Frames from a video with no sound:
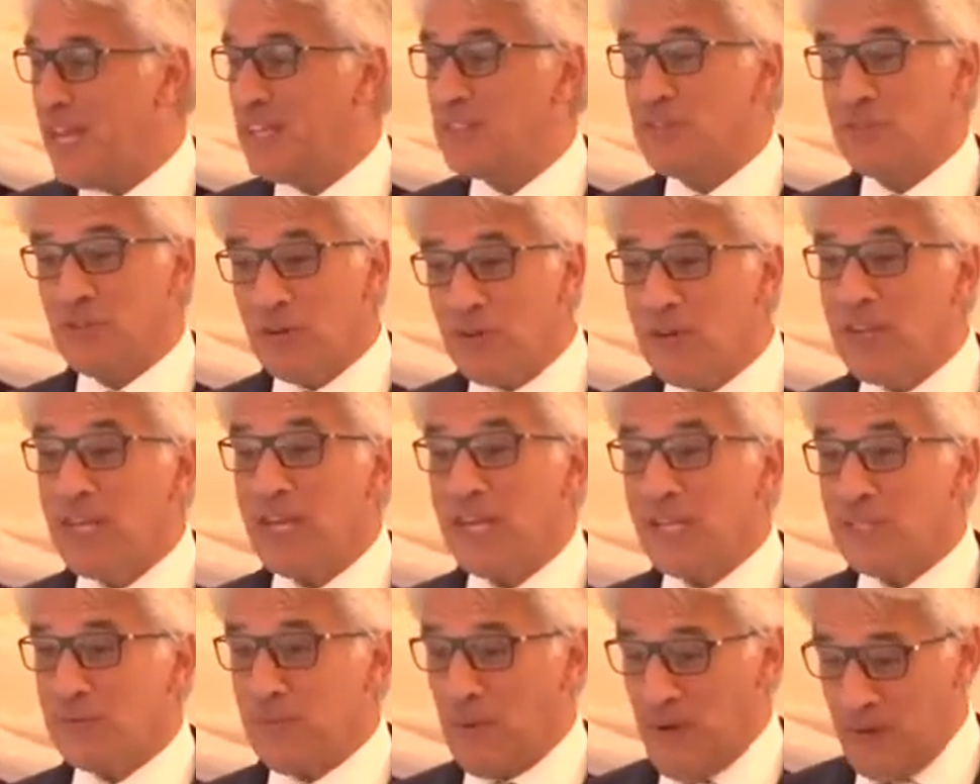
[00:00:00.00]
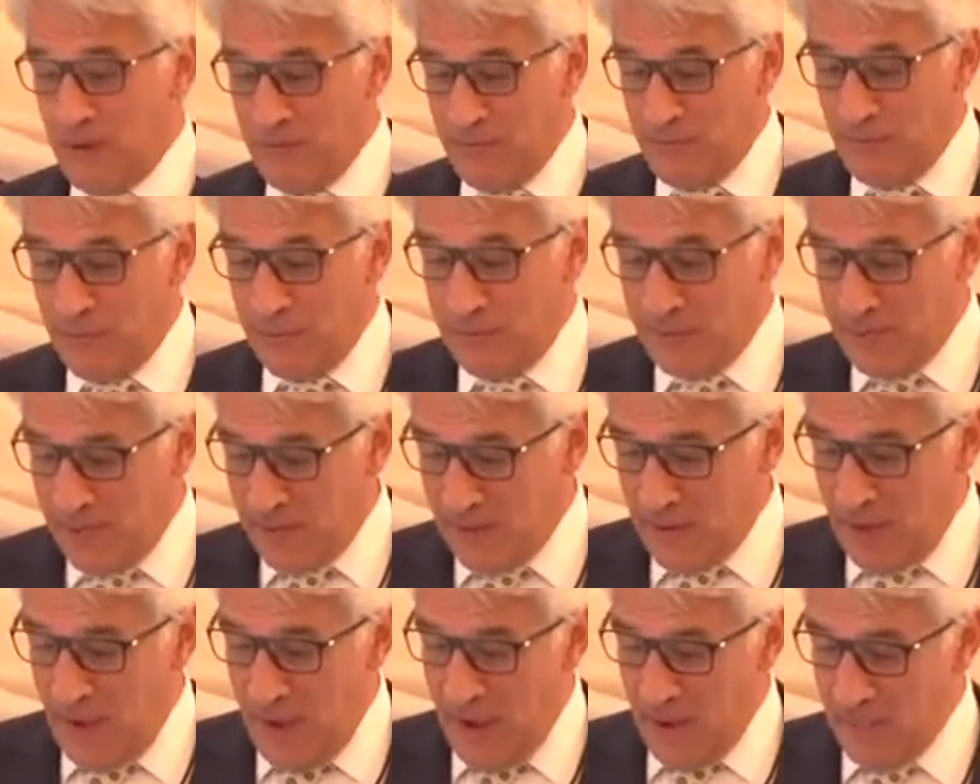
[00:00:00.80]
It truly is wonderful to
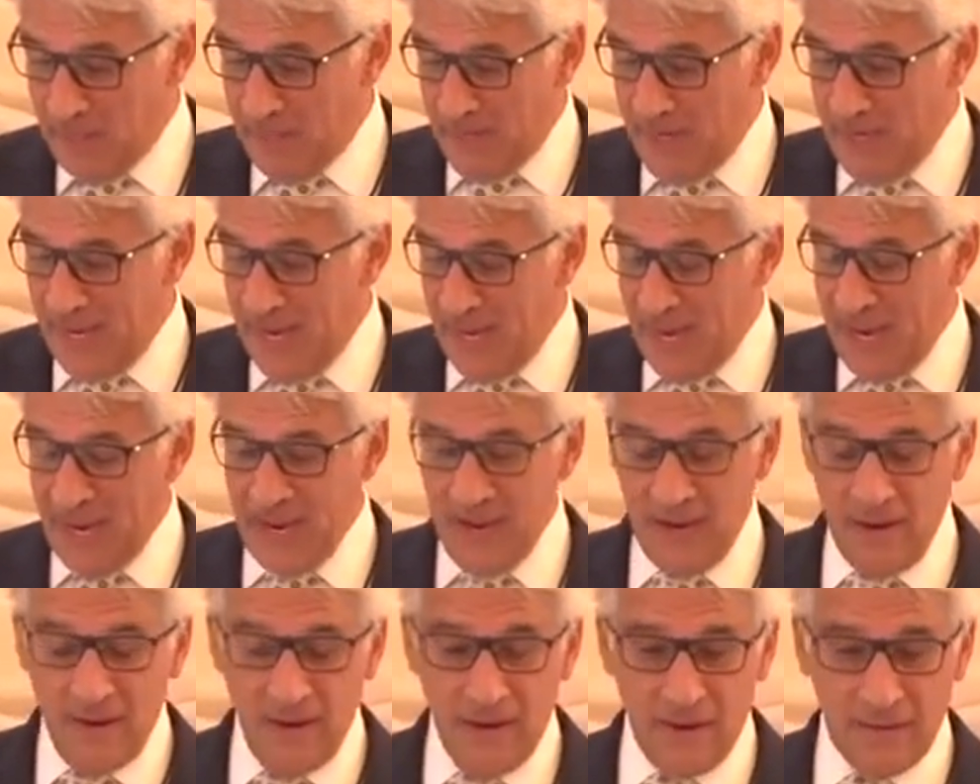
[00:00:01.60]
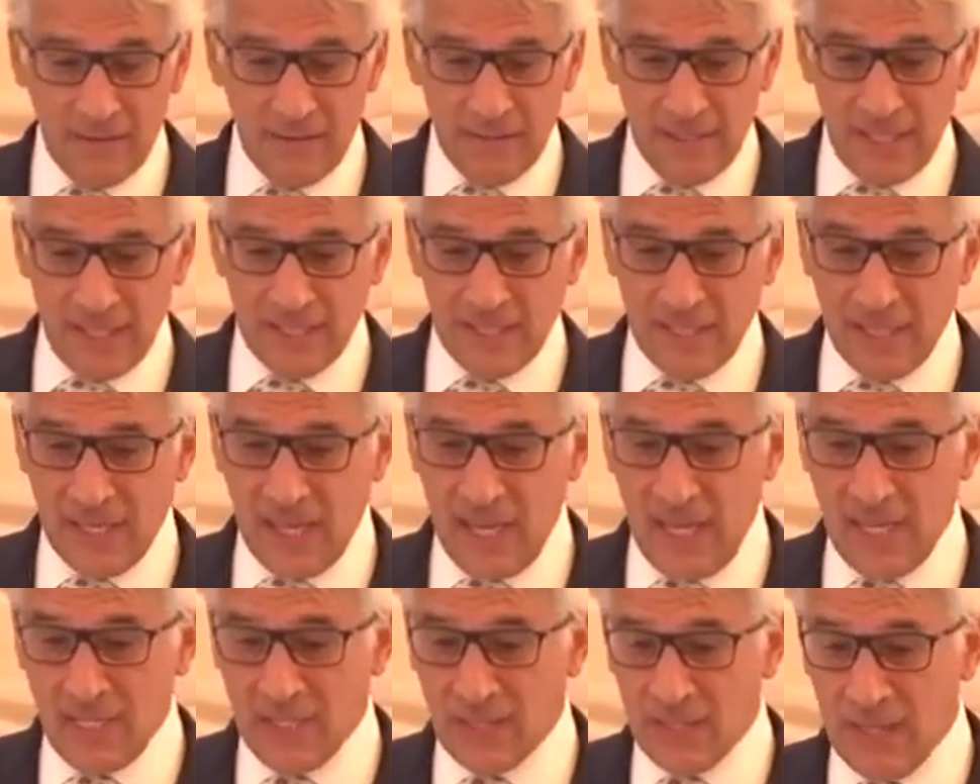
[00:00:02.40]
be here on this
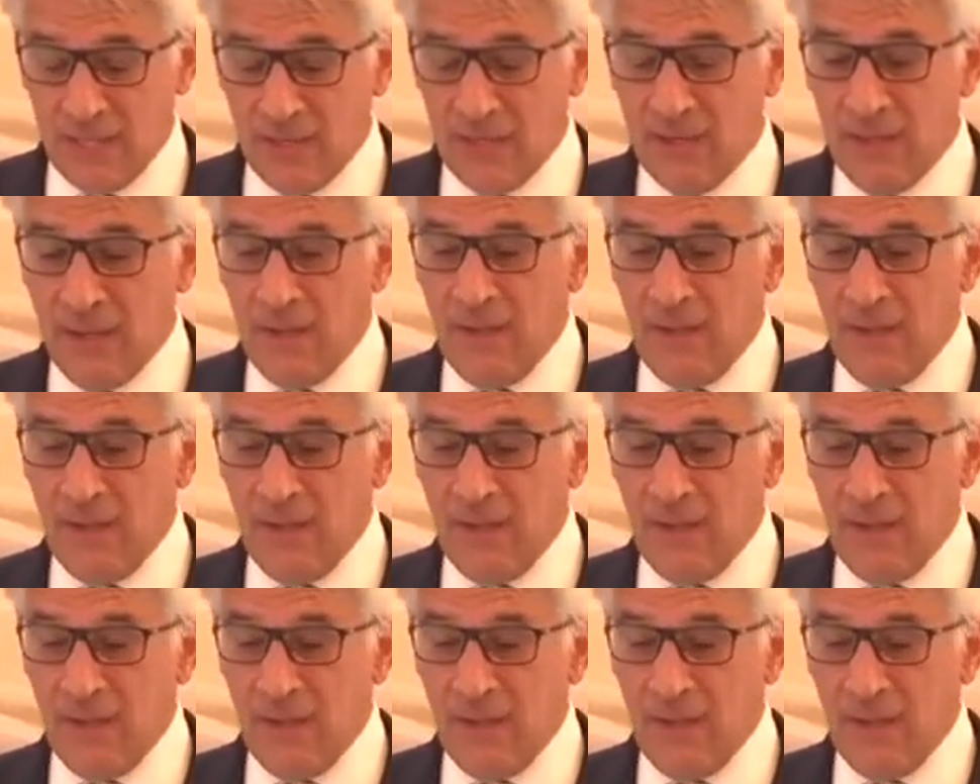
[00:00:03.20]
occasion.